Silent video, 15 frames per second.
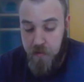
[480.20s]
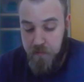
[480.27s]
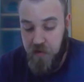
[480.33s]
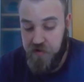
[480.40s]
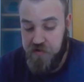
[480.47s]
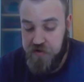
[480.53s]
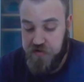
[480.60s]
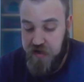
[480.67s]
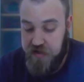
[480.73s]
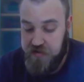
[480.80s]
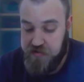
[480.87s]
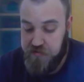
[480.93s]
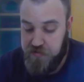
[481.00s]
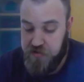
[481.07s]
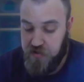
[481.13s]
Mother
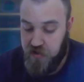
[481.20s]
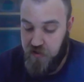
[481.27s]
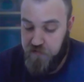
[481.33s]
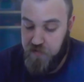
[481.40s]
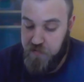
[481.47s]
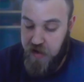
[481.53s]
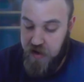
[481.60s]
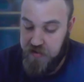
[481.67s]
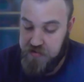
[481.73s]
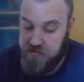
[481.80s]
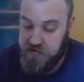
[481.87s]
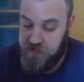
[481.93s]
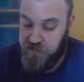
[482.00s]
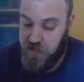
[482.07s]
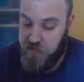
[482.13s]
traded some sugar for
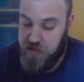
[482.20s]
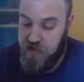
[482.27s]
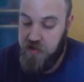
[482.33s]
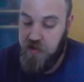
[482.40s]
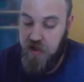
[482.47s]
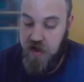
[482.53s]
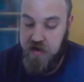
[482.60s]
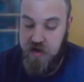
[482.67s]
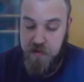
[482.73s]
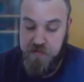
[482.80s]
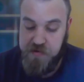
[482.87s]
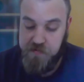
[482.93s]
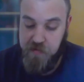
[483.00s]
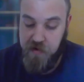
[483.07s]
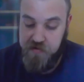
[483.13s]
moccasins for me, and
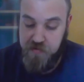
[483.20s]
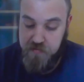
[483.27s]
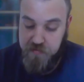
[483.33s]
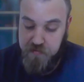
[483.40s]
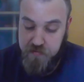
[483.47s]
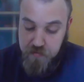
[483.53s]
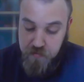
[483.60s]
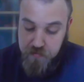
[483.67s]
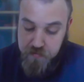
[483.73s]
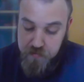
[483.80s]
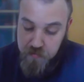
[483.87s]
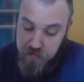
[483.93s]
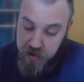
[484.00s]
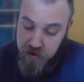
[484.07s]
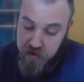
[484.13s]
Emma's mother
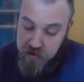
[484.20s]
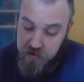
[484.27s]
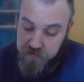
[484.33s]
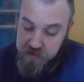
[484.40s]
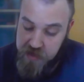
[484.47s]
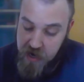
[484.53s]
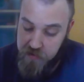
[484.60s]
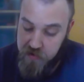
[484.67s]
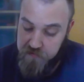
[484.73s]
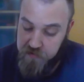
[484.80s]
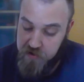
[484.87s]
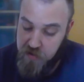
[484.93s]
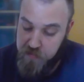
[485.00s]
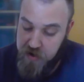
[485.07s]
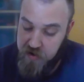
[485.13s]
bartered flour
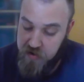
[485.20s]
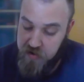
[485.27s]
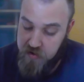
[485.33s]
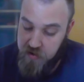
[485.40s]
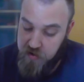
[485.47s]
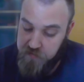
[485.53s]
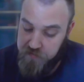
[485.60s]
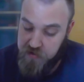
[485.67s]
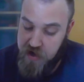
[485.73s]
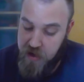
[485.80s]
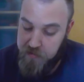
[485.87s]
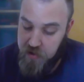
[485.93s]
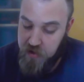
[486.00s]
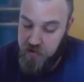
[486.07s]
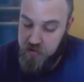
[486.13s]
for a pair for
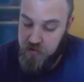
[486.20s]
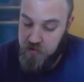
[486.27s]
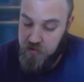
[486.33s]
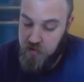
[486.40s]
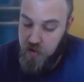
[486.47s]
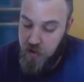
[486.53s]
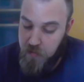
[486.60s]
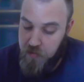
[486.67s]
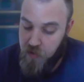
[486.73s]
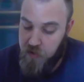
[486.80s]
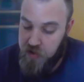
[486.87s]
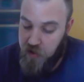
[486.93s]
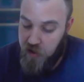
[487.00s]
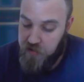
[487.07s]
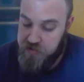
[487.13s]
Emma. But
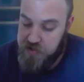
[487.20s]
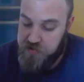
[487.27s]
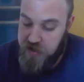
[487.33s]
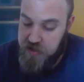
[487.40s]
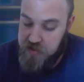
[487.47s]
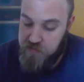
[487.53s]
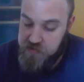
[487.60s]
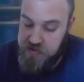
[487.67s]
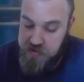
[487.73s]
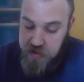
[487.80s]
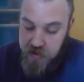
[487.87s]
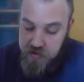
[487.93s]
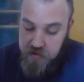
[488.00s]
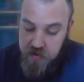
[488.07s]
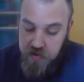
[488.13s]
when all the trading was
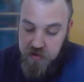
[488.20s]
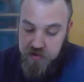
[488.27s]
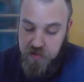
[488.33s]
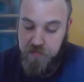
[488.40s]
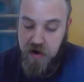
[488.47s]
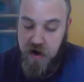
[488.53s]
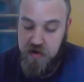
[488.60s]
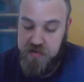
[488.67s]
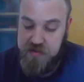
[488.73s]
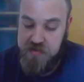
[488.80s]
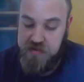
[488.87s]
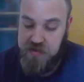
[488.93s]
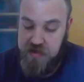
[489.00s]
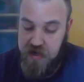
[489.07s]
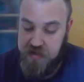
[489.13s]
done, the
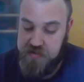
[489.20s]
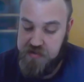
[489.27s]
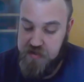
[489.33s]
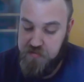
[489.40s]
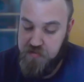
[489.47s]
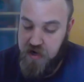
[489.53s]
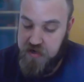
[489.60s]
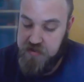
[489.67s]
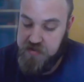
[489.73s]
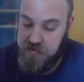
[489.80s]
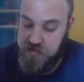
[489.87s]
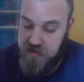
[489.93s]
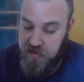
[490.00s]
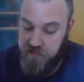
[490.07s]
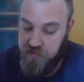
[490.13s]
Pawnees did not seem ready to
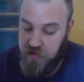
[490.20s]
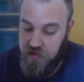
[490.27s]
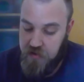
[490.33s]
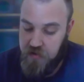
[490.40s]
leave.